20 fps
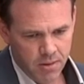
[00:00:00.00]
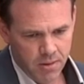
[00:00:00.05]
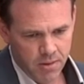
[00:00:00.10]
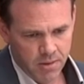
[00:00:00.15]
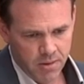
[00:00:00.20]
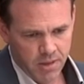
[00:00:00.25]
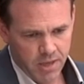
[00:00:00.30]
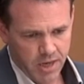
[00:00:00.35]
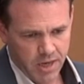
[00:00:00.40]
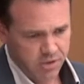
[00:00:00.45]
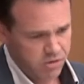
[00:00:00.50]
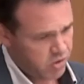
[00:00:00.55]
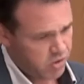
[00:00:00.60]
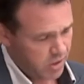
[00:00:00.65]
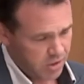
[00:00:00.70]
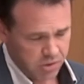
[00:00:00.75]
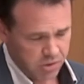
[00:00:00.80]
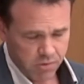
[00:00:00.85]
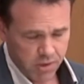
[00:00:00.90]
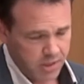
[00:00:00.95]

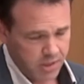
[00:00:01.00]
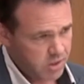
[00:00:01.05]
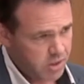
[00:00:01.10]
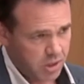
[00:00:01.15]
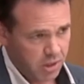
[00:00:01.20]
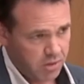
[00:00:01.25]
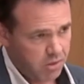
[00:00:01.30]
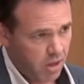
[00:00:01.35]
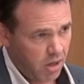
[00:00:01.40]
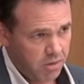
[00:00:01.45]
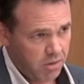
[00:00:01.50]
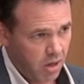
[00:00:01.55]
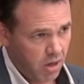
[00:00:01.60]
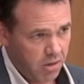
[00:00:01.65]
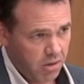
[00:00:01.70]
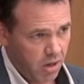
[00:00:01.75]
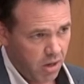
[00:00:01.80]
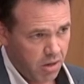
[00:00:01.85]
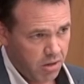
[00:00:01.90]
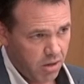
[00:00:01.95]
interest rates
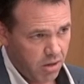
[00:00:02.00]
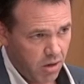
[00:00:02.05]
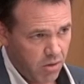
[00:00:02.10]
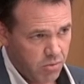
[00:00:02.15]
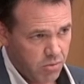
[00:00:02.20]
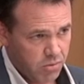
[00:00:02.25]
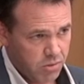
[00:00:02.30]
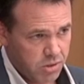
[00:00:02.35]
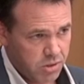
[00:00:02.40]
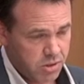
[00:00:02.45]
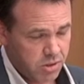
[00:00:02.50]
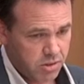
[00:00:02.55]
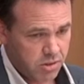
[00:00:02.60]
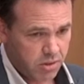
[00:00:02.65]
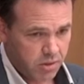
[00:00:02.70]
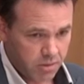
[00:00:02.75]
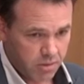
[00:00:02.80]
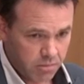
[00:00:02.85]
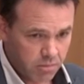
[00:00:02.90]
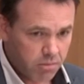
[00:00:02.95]
on loans.
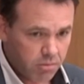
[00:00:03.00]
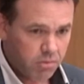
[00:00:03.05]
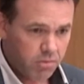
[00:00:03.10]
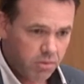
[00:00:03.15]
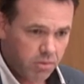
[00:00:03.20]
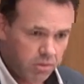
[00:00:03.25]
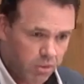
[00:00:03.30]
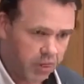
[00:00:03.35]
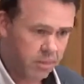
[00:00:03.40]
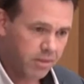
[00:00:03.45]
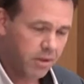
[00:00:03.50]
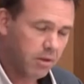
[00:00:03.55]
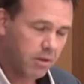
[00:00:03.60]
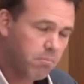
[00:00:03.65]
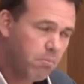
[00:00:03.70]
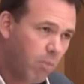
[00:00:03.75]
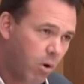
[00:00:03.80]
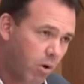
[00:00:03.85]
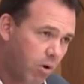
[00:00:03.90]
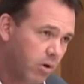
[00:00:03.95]
And I think
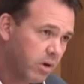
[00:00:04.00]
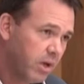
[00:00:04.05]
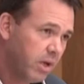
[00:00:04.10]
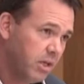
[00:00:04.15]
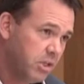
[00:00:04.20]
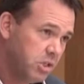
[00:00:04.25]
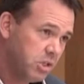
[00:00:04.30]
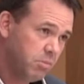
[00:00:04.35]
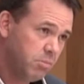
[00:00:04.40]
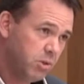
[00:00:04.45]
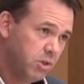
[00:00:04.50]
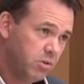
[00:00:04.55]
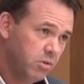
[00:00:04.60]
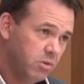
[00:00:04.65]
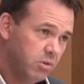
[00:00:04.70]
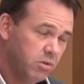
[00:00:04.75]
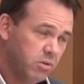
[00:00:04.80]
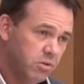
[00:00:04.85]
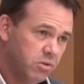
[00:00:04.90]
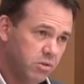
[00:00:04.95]
more needs to be
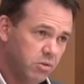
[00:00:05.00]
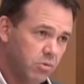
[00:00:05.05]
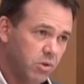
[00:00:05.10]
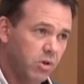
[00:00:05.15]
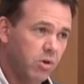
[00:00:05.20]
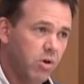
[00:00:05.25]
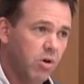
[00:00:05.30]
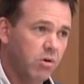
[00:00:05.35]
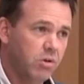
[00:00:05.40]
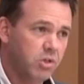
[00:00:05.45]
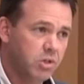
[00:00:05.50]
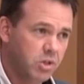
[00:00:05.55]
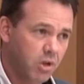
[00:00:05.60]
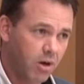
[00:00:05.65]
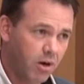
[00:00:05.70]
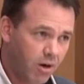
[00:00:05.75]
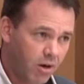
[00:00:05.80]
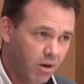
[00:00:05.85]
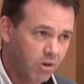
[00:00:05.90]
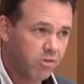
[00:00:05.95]
done to encourage
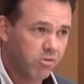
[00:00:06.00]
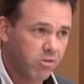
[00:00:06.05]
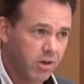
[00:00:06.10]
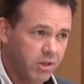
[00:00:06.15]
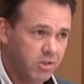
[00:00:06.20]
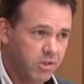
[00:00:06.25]
all credit